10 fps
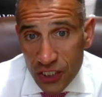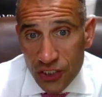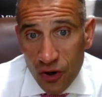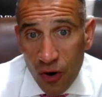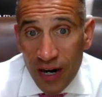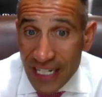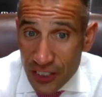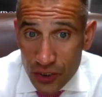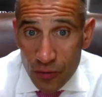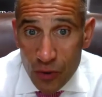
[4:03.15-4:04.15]
So our
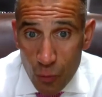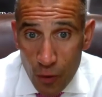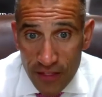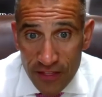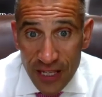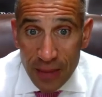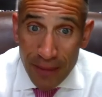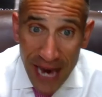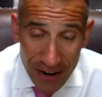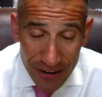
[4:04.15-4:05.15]
issue is with the
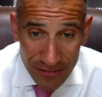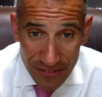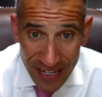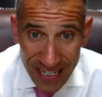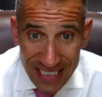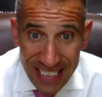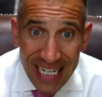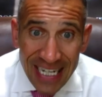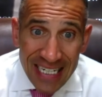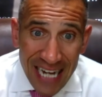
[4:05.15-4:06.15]
penalty phase,
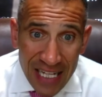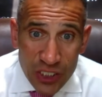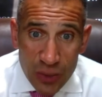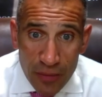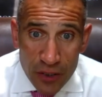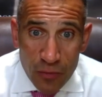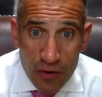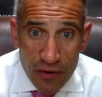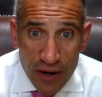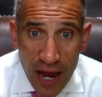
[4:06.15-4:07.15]
not so much
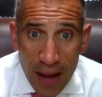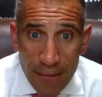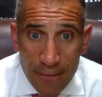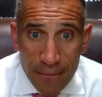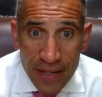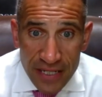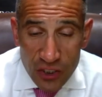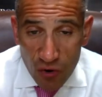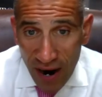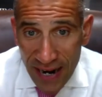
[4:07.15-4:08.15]
whether or not Ms.
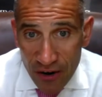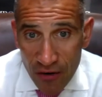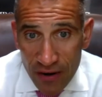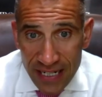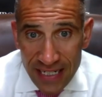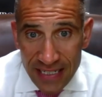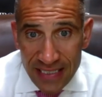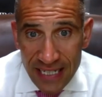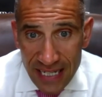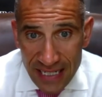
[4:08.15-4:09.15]
Griner
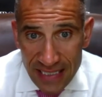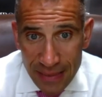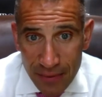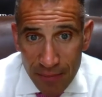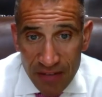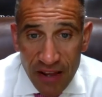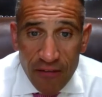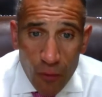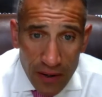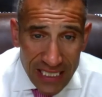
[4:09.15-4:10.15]
is innocent. But if you have
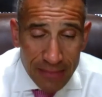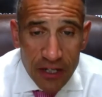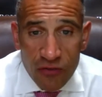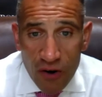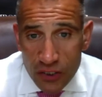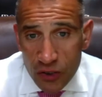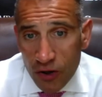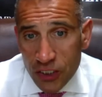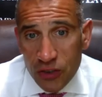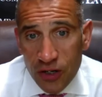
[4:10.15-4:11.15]
questions about drug
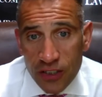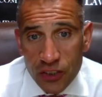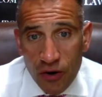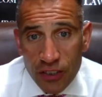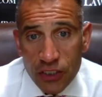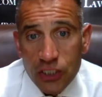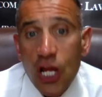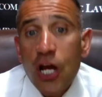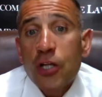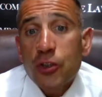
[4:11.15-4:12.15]
charges or gun charges,
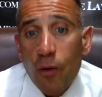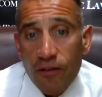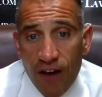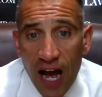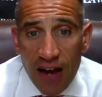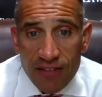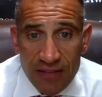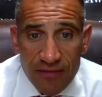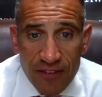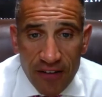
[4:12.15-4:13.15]

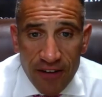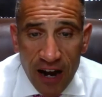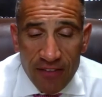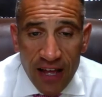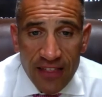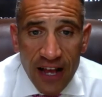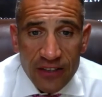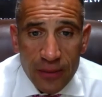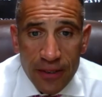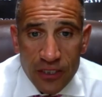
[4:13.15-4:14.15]

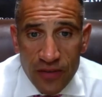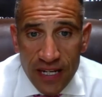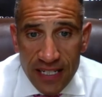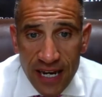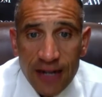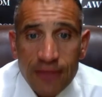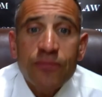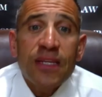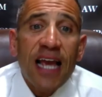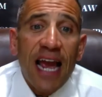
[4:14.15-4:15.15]
215-755-9000 in Pennsylvania,
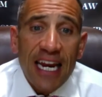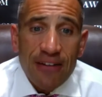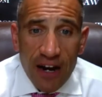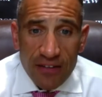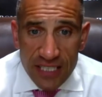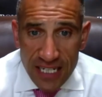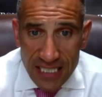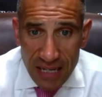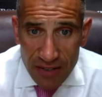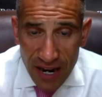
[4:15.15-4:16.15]

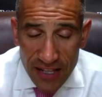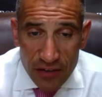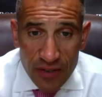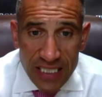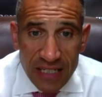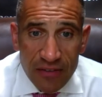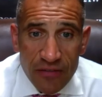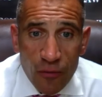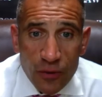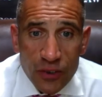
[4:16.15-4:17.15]

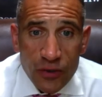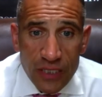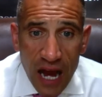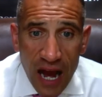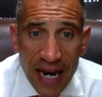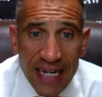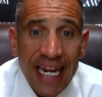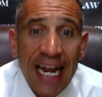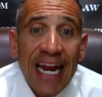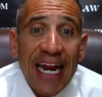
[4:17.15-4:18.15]
856-793-7429
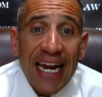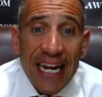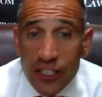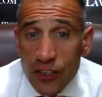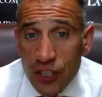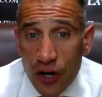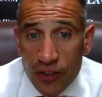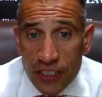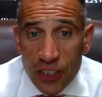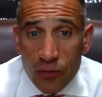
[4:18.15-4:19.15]
in New
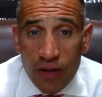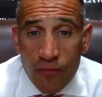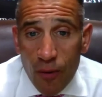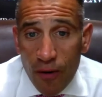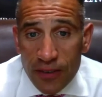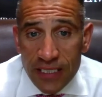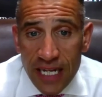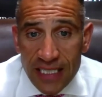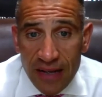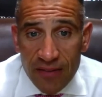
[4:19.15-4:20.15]
Jersey, 24 hours a day,
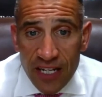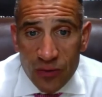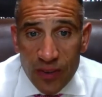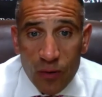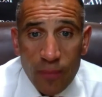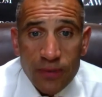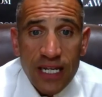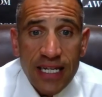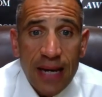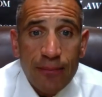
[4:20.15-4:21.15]
7 days a week, the
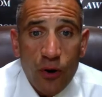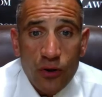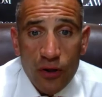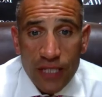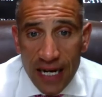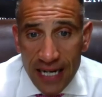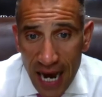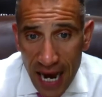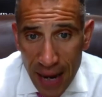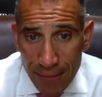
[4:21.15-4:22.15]
website
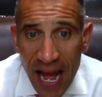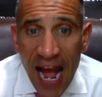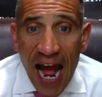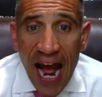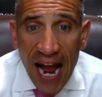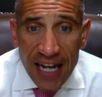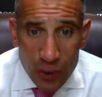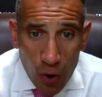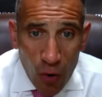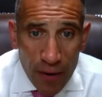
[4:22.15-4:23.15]
gambonelaw.com. As
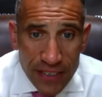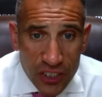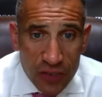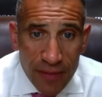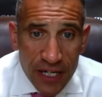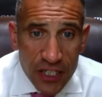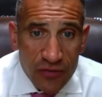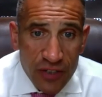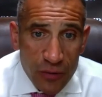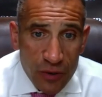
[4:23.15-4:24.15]
always, a tremendous
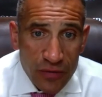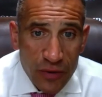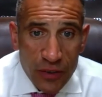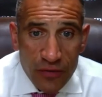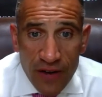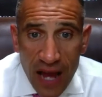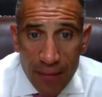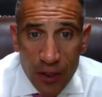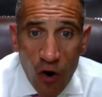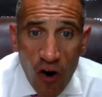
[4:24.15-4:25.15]
resource for you and your
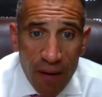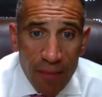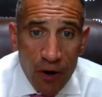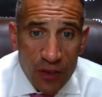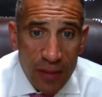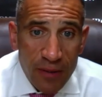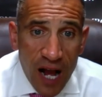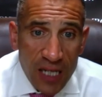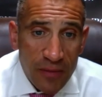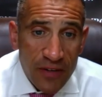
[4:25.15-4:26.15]
family. All my books, my
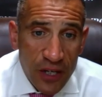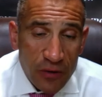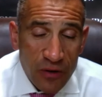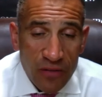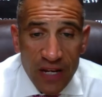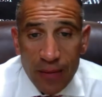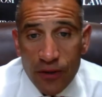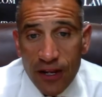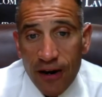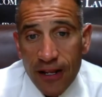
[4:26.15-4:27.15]
blogs, my videos are available
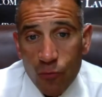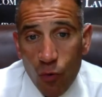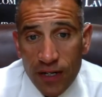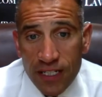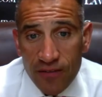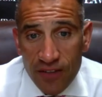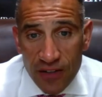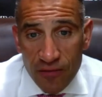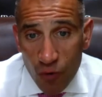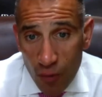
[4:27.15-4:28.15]
there in one
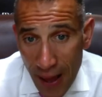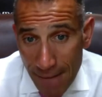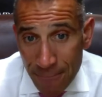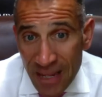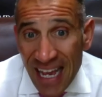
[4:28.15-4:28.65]
convenient format.